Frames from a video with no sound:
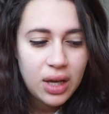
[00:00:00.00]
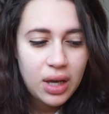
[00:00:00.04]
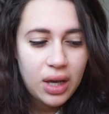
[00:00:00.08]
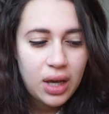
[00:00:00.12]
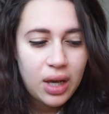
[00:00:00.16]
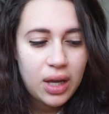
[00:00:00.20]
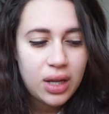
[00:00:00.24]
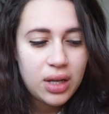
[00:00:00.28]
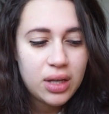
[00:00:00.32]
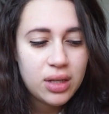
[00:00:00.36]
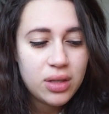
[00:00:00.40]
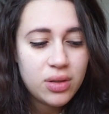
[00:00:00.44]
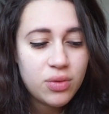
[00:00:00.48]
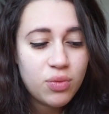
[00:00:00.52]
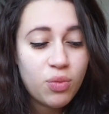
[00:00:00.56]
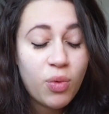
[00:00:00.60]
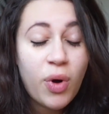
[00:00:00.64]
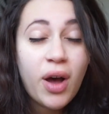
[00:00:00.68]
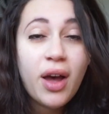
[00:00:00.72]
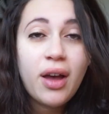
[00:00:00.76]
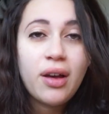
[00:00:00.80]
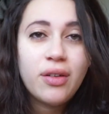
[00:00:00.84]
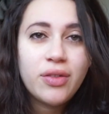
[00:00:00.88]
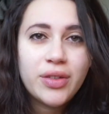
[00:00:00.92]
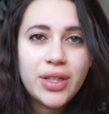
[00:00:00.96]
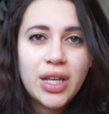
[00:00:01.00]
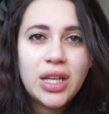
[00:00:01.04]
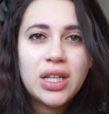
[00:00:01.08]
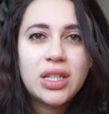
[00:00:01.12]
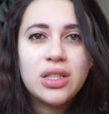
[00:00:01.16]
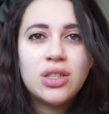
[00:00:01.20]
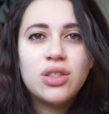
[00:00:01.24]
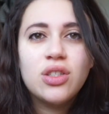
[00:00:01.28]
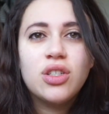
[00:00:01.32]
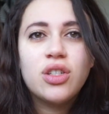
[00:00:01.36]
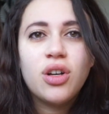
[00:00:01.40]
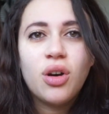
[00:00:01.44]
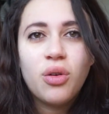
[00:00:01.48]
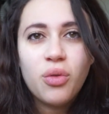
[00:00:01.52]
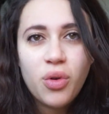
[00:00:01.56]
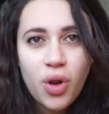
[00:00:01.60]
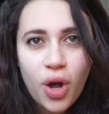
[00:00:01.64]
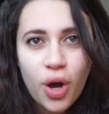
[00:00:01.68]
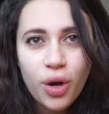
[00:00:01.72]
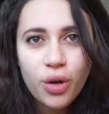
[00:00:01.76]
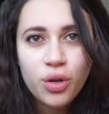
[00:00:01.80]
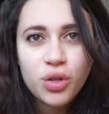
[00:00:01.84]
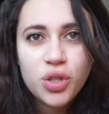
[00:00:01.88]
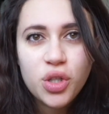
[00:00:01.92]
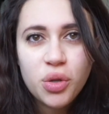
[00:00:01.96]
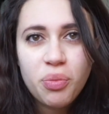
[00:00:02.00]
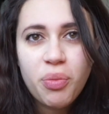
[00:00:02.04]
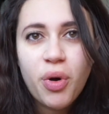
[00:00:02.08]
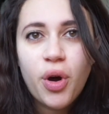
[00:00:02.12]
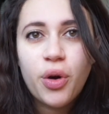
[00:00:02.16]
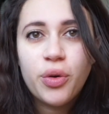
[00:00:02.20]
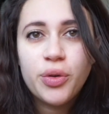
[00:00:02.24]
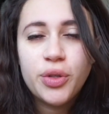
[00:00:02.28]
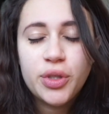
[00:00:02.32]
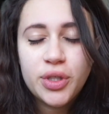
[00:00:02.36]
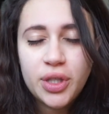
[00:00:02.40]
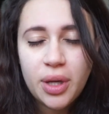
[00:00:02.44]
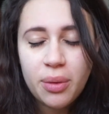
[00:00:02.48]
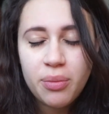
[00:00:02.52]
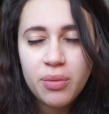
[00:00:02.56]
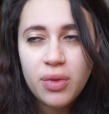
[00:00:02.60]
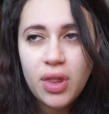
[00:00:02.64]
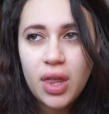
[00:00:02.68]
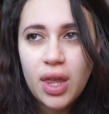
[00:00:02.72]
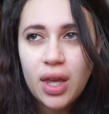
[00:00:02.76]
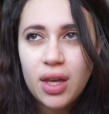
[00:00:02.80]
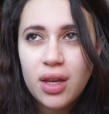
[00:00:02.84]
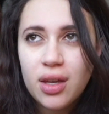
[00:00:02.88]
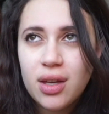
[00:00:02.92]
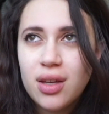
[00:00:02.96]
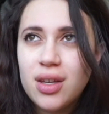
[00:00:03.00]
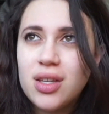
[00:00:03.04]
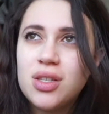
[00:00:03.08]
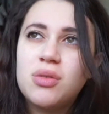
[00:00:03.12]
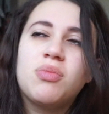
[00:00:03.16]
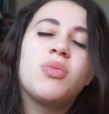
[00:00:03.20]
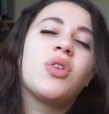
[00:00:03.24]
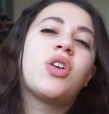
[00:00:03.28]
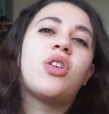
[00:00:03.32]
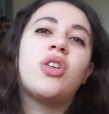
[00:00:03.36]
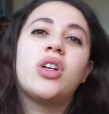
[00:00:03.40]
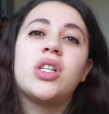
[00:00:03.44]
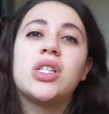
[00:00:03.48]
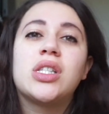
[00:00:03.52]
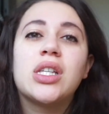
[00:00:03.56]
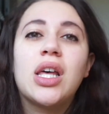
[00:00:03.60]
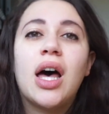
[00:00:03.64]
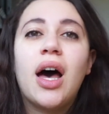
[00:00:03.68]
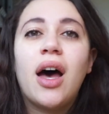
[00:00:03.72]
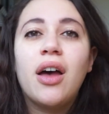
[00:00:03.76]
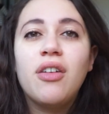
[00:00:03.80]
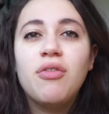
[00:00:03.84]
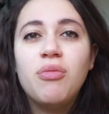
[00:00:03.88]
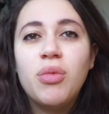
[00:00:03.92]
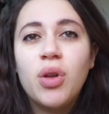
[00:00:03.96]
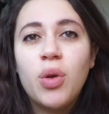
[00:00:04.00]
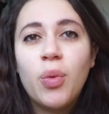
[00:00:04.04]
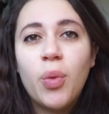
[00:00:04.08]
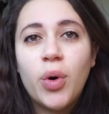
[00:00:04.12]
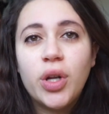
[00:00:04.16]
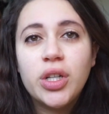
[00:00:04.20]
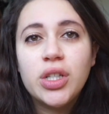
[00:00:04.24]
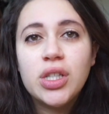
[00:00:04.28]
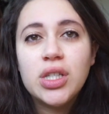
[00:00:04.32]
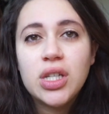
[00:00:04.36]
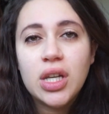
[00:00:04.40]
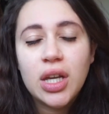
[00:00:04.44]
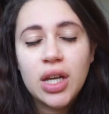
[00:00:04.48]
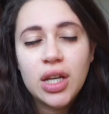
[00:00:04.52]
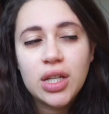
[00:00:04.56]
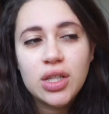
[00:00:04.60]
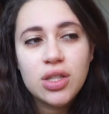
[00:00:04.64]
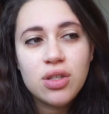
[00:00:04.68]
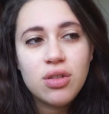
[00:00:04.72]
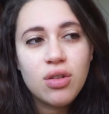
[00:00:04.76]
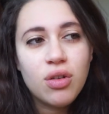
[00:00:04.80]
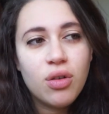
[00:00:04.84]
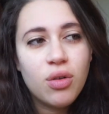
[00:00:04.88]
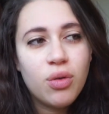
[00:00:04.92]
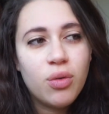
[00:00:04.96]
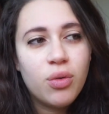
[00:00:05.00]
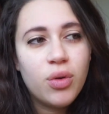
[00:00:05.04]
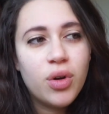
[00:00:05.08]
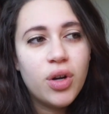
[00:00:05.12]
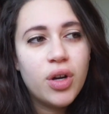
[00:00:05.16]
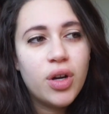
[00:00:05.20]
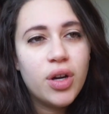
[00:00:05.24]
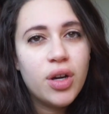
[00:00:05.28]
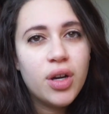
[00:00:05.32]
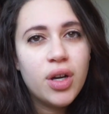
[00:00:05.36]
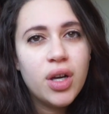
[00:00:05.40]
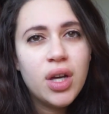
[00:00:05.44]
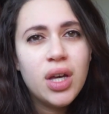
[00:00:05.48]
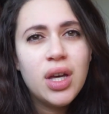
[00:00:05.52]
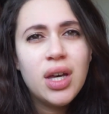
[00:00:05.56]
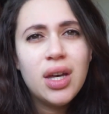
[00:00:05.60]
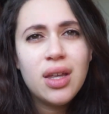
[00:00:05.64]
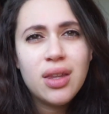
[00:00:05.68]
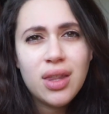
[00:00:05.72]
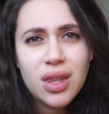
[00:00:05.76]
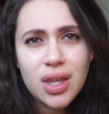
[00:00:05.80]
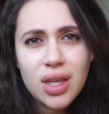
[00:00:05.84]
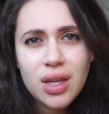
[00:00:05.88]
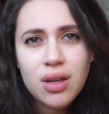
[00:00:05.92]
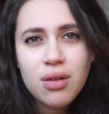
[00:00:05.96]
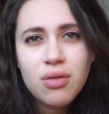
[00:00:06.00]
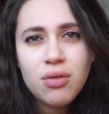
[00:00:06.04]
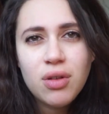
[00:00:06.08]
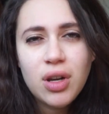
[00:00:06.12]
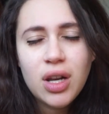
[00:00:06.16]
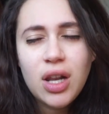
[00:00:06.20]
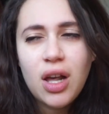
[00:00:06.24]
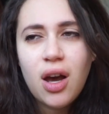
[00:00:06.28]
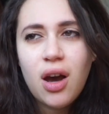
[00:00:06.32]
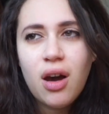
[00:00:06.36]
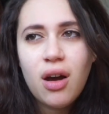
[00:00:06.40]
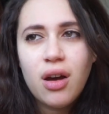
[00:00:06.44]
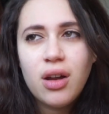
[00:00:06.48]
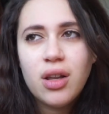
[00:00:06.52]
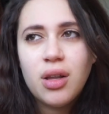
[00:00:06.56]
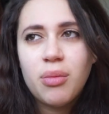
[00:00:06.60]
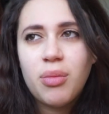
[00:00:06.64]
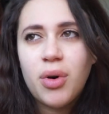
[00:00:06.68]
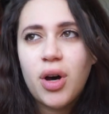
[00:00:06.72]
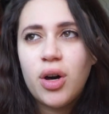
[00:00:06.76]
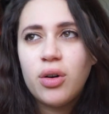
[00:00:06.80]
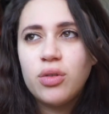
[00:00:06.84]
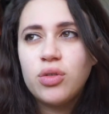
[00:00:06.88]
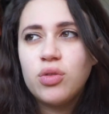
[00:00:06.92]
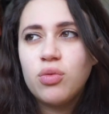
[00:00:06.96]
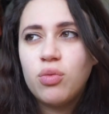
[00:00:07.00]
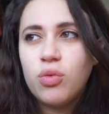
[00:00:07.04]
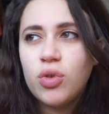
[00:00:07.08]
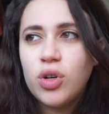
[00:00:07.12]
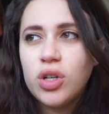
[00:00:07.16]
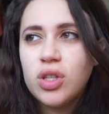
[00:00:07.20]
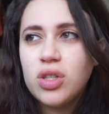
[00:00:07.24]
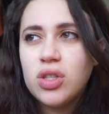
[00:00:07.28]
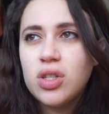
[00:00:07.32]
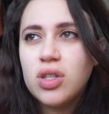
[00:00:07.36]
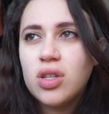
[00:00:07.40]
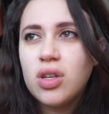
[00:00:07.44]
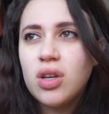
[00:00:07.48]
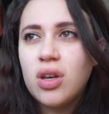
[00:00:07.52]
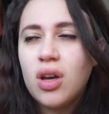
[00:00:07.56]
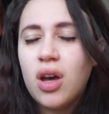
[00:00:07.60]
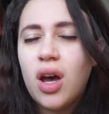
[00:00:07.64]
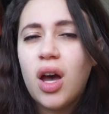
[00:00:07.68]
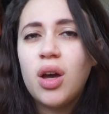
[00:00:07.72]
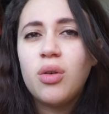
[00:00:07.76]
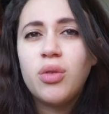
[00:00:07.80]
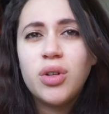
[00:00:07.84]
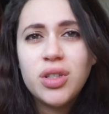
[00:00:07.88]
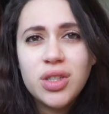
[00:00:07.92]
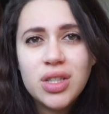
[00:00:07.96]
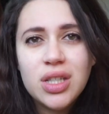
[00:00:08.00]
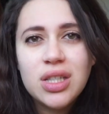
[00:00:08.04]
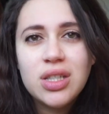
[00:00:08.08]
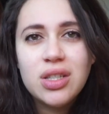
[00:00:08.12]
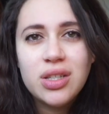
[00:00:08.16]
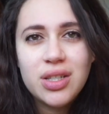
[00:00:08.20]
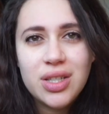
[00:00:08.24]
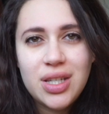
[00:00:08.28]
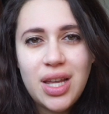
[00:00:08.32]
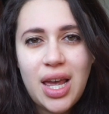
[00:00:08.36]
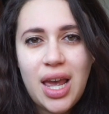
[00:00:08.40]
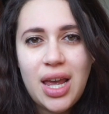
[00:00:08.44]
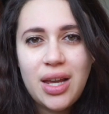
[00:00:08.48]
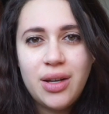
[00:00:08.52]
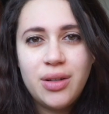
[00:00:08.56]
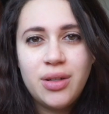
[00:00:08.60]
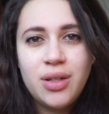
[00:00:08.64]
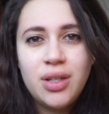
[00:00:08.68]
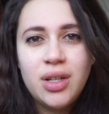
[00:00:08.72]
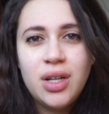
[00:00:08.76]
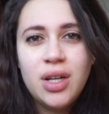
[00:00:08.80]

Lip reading: and why I've taken so long to post something is because I've been wanting to think really hard about what I wanted to say.